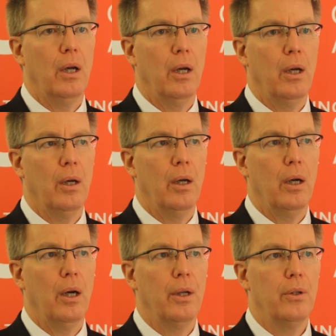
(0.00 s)

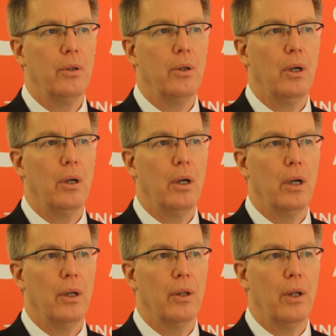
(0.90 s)
under
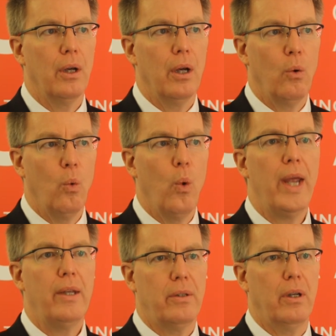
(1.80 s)
a
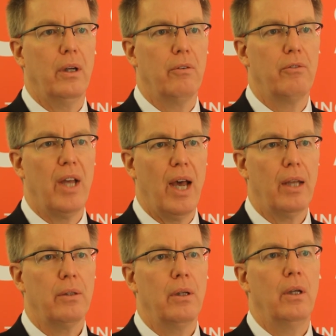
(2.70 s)
weight of
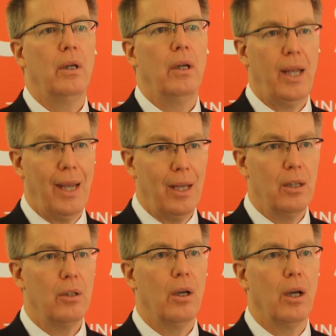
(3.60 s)
debt
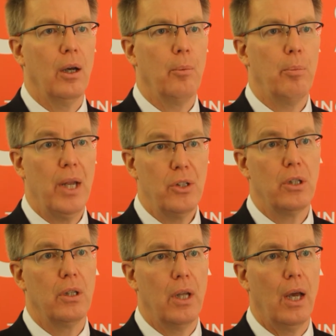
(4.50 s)
and
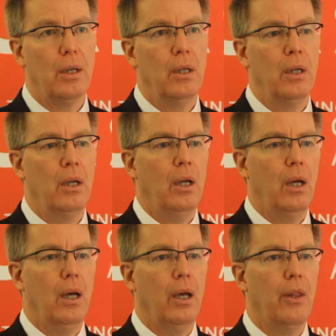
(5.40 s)
pension debt
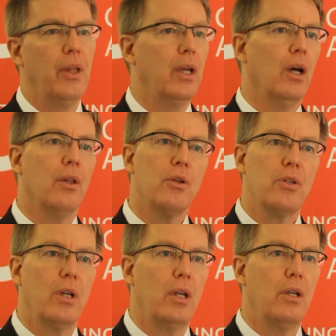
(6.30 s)
that other
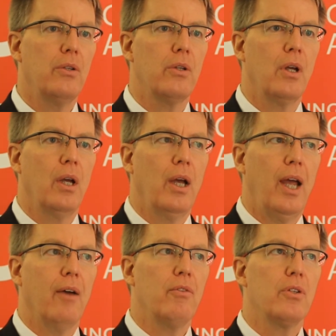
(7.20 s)
cities
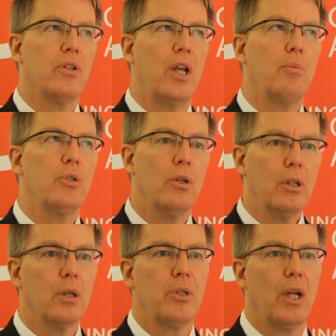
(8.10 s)
have the same
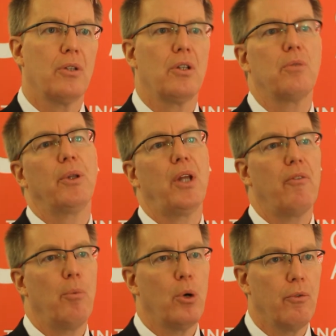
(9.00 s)
circumstances, but they
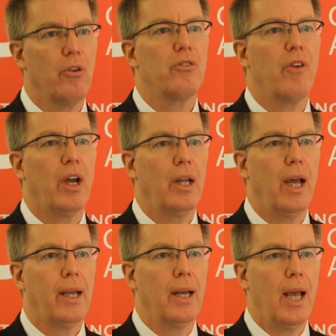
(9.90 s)
have a more diversified
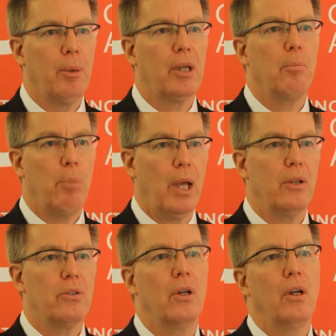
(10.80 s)
economic
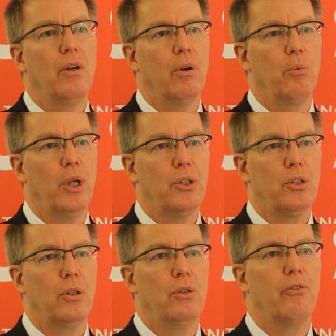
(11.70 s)
base from
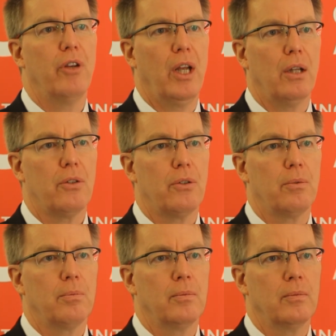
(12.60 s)
which to finance.
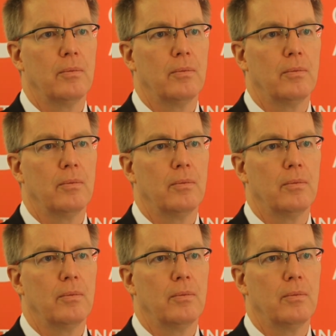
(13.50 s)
